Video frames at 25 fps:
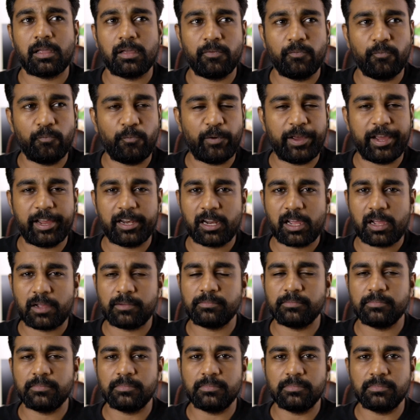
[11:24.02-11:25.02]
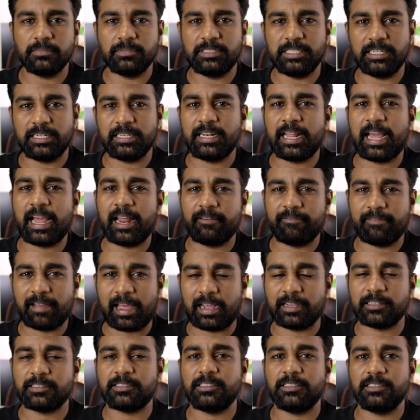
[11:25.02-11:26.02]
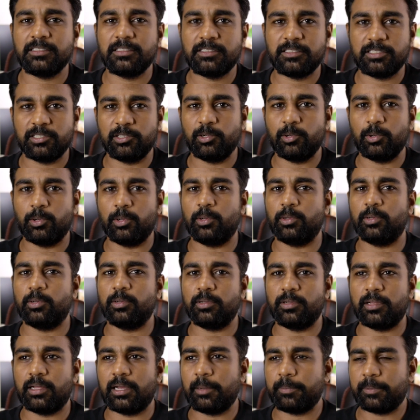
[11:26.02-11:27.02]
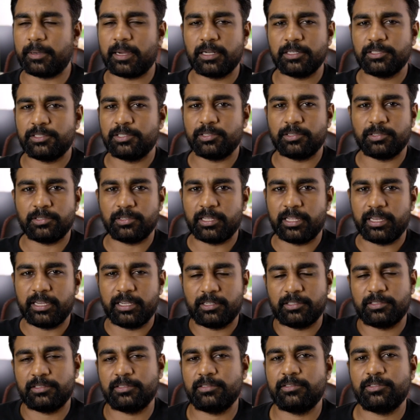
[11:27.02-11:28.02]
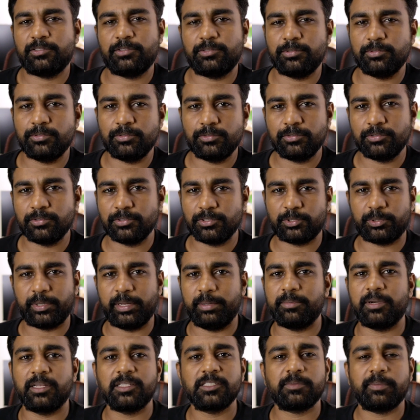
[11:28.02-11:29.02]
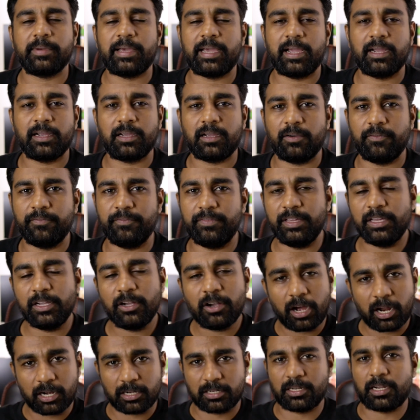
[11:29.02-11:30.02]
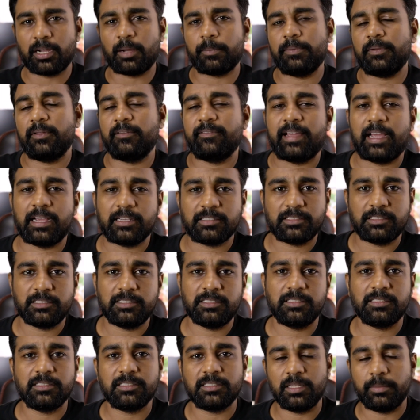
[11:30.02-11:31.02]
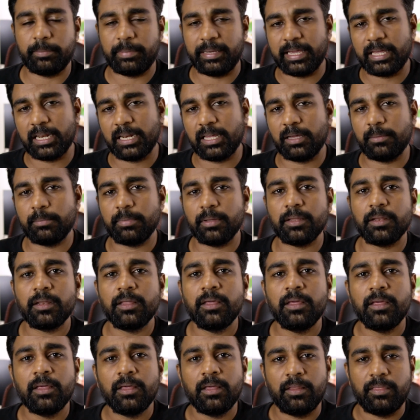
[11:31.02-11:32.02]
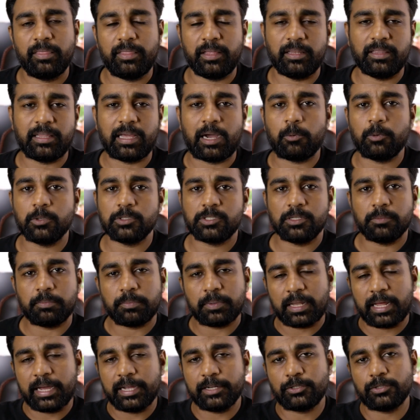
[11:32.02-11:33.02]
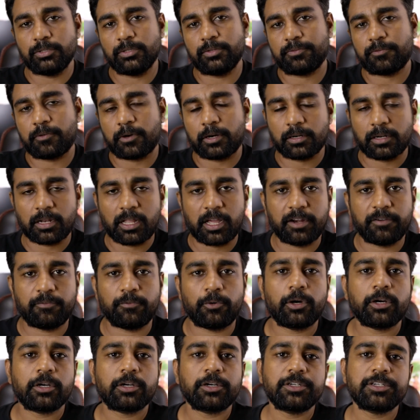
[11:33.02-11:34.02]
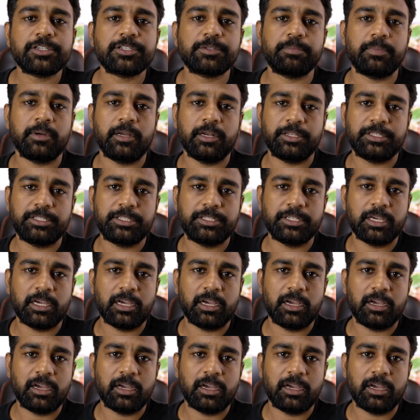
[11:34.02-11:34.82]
Vietnam didn't have vaccine up until like 2 or 3 months back. We got a couple of vaccines in the beginning, but then that was applied to the frontline workers. But